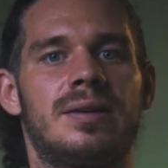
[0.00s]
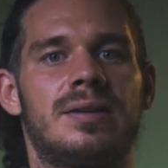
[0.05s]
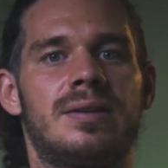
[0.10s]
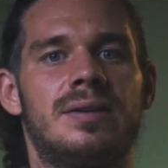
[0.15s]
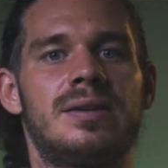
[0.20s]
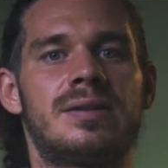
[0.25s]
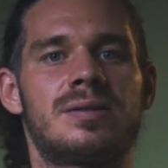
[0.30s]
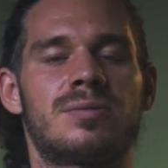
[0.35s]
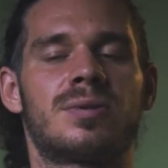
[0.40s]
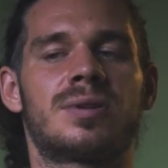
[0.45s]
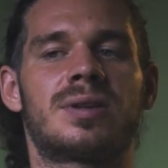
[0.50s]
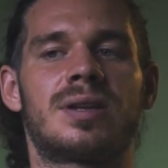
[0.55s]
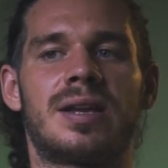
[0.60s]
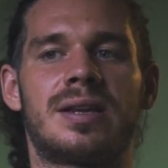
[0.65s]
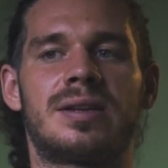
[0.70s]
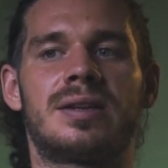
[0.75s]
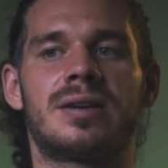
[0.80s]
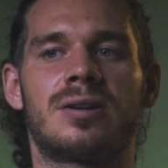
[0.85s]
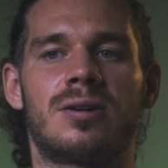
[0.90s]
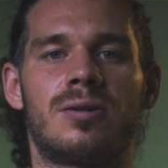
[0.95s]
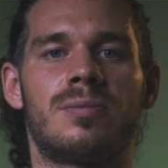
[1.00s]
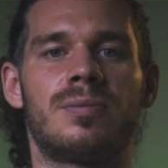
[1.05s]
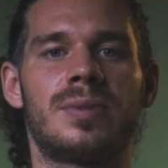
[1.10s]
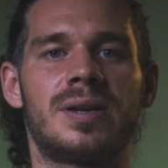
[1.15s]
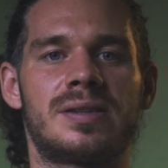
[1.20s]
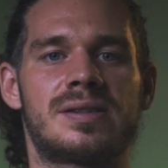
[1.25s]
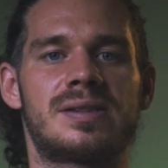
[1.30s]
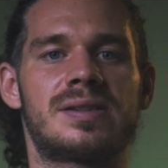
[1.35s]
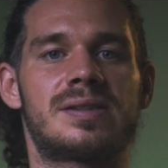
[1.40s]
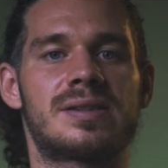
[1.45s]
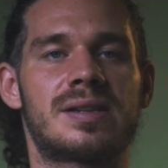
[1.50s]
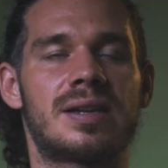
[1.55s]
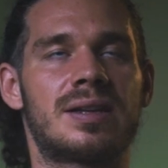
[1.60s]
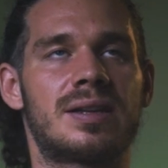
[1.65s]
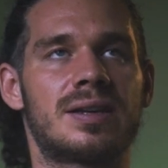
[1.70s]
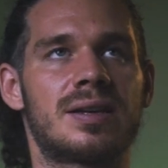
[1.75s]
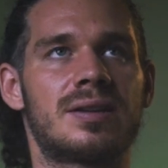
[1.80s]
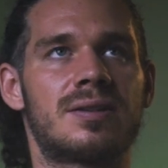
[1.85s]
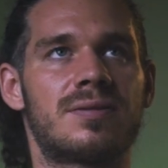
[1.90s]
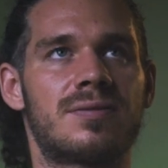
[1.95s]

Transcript: This is what letting go means. It's letting it